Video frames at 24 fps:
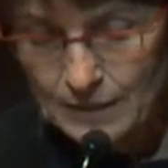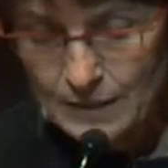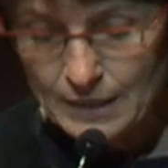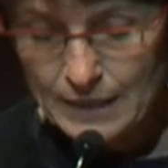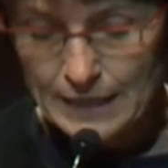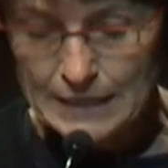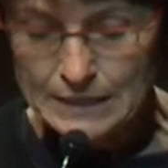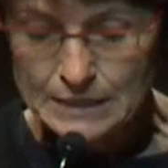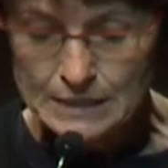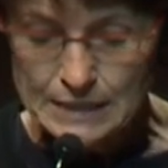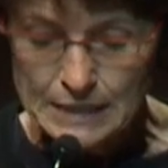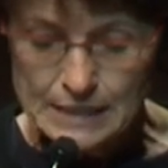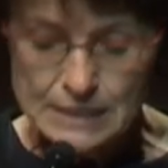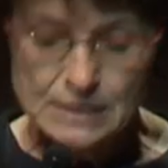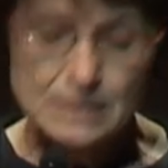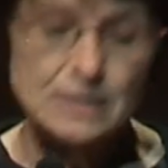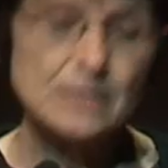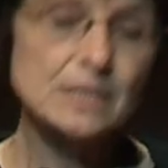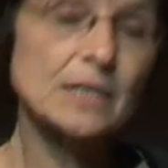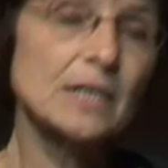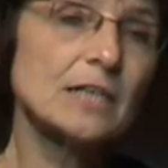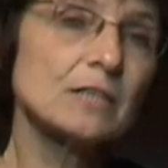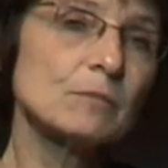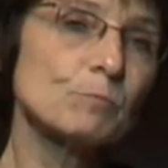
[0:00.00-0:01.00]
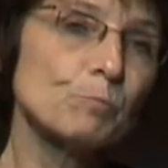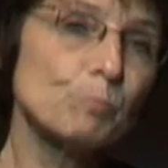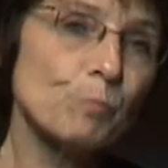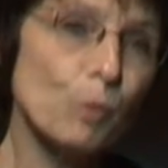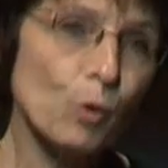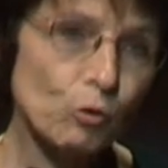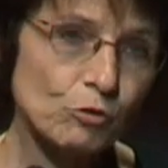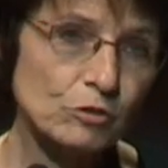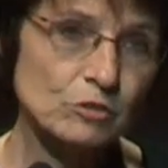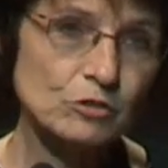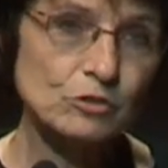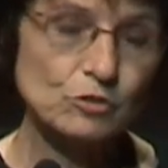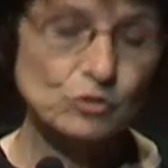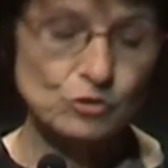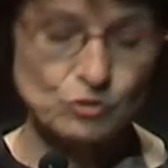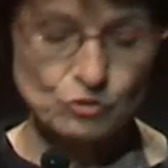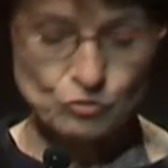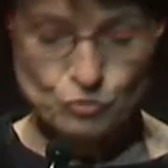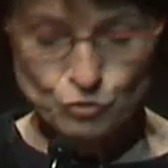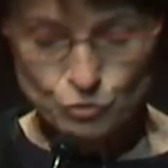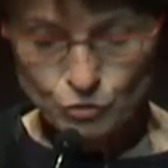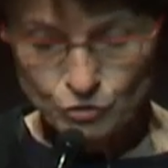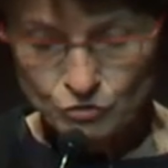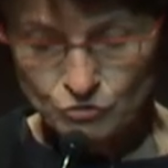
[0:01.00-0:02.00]
It is in Poland's
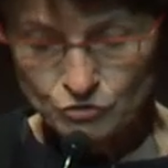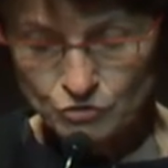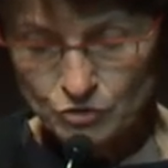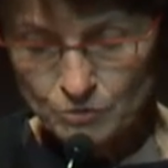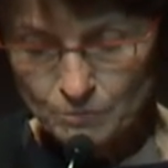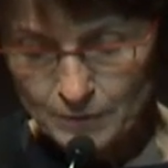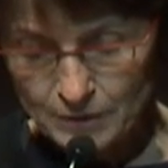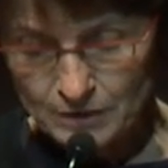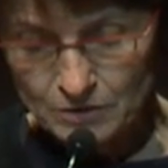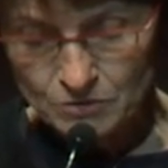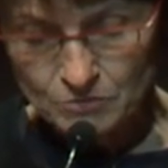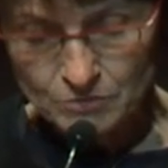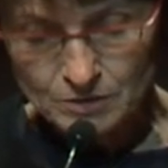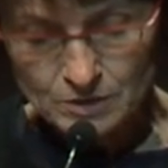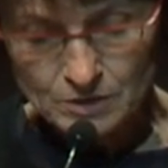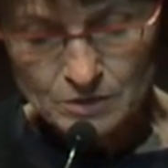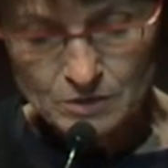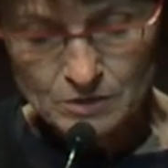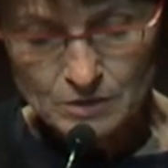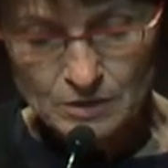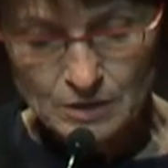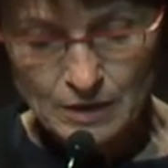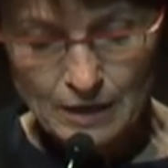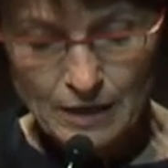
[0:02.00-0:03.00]
short-term interest